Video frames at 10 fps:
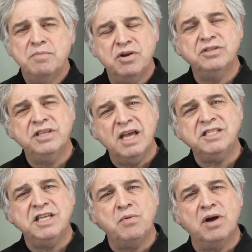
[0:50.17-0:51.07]
because the
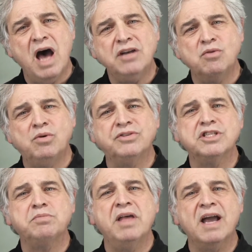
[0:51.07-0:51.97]
ST100 will
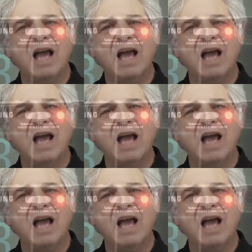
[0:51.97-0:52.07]
display